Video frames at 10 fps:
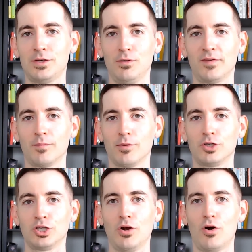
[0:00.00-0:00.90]
to
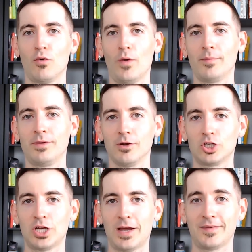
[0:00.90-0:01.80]
submerging all the way up to your
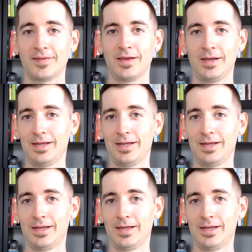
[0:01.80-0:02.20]
chest